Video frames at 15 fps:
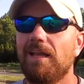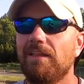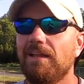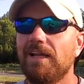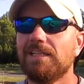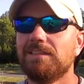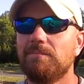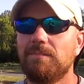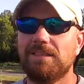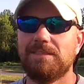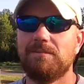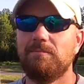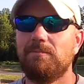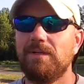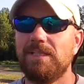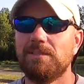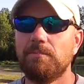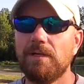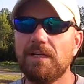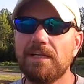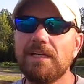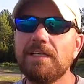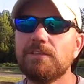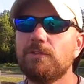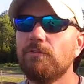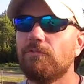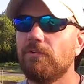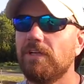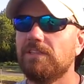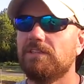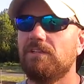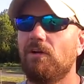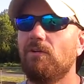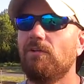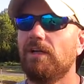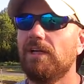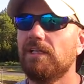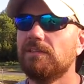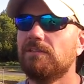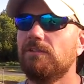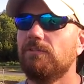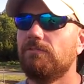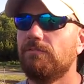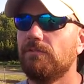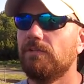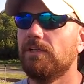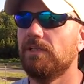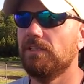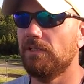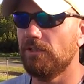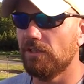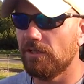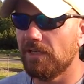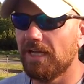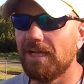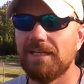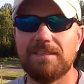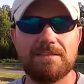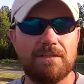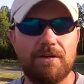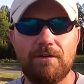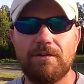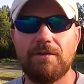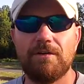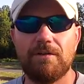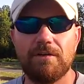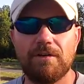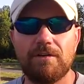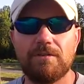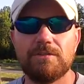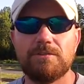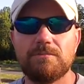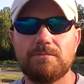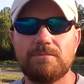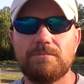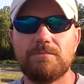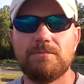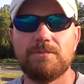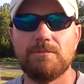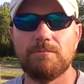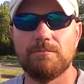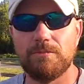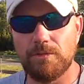And I think that's the missing piece. But it is good for install, and it is good for getting the young guys to learn some